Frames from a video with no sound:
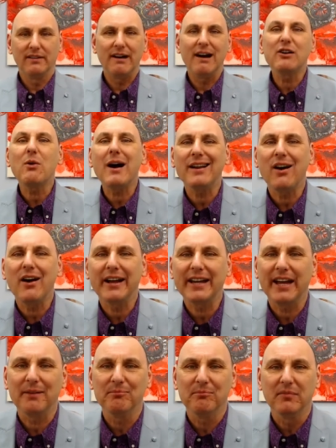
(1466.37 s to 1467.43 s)
I quite like
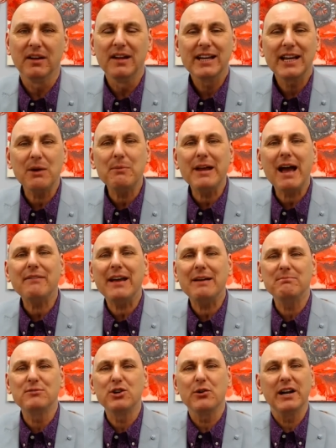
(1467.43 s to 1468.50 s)
him. Can we have
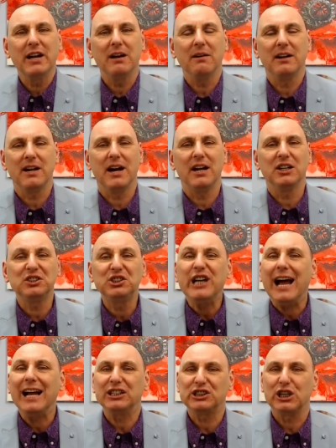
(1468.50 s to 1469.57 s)
him doing a, a, a
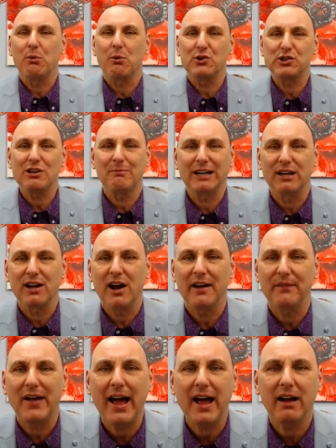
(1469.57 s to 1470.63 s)
chat show or something like
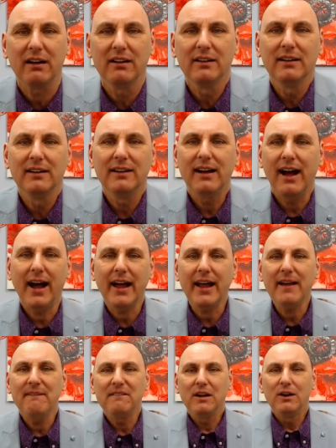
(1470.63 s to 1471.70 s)
that? Hey? Eh?
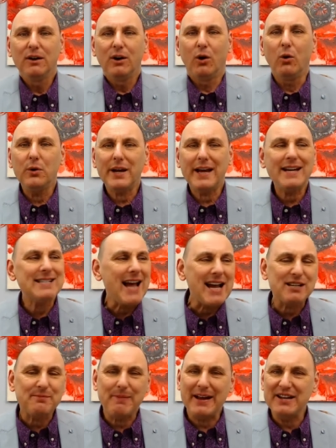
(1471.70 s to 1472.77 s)
All these
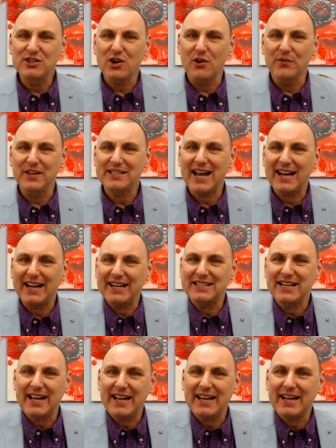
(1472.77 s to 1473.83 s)
has-beens on the telly,
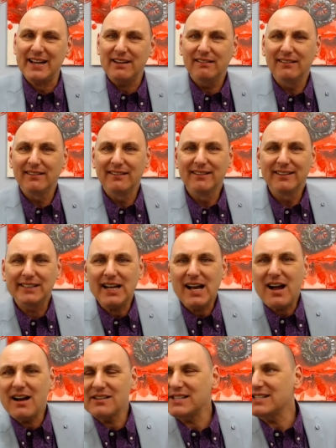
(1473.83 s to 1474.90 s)
dear.
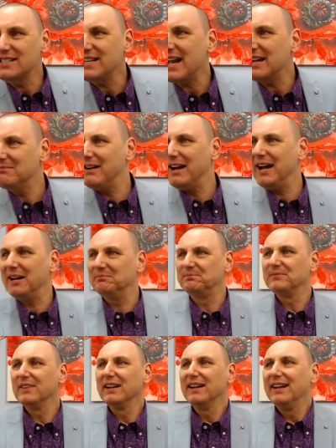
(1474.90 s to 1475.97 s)
God's sake, man.
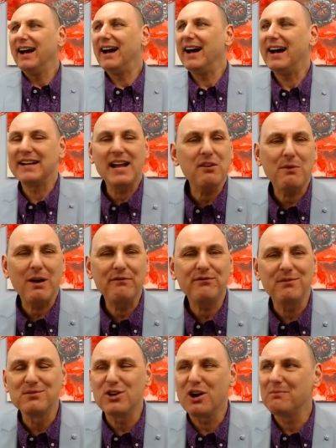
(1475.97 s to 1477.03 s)
Uh, another one
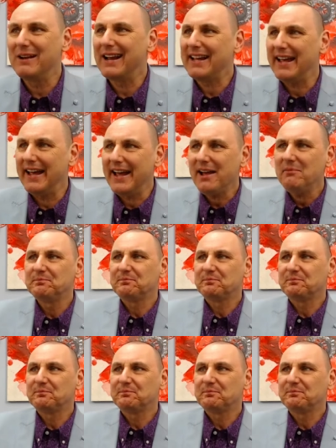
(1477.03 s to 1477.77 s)
from Dominic here.